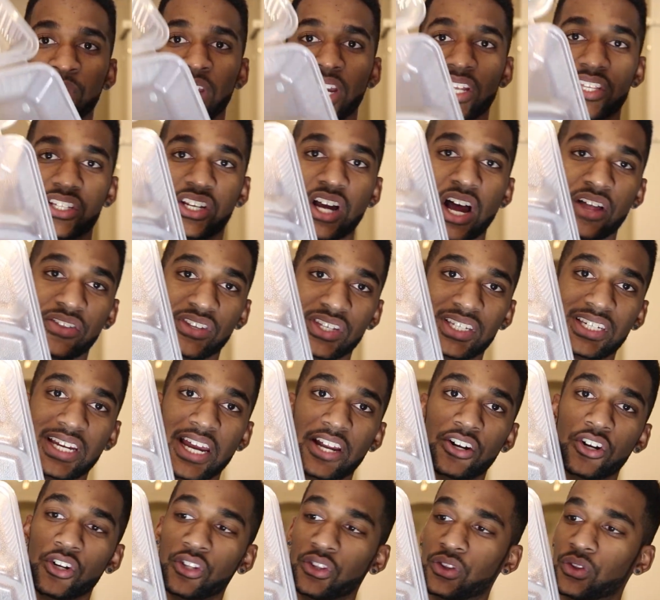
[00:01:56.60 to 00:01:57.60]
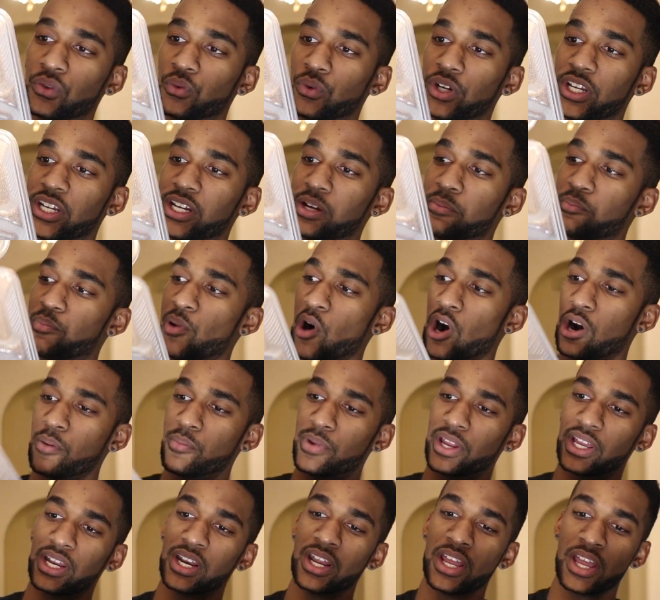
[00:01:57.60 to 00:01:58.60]
It's got the standard
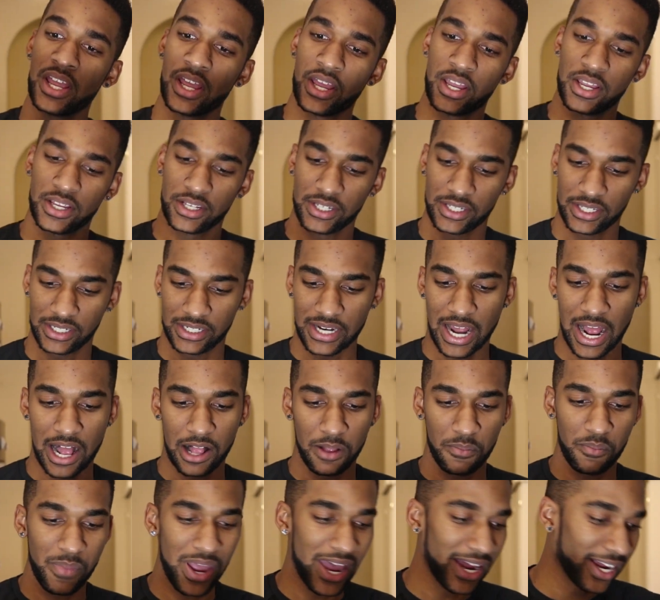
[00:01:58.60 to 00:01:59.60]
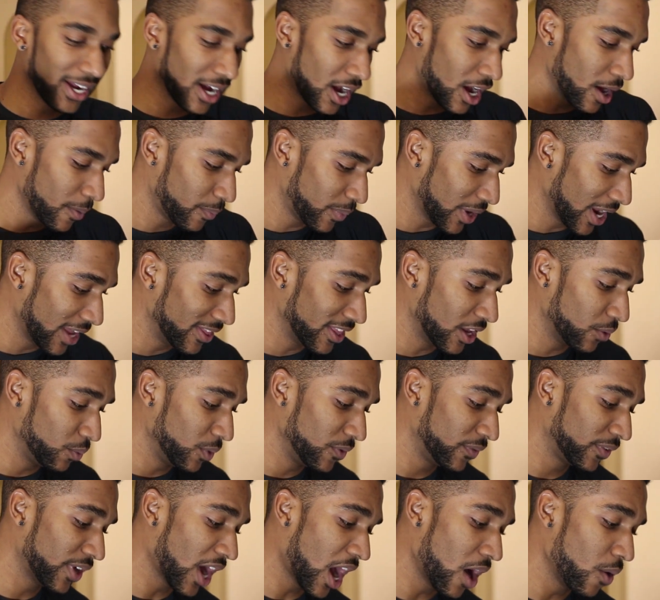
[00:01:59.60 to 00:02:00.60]
3-compartment style makeup, and then
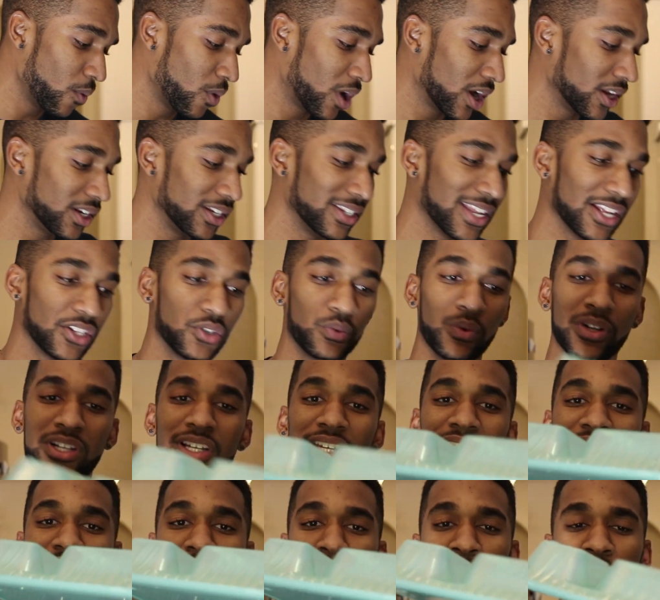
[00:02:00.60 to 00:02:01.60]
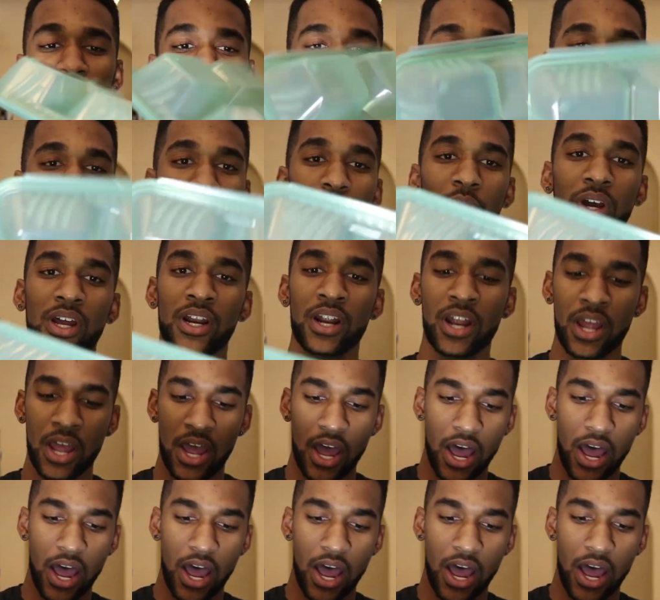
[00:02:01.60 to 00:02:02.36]
we've got one that's really similar to it,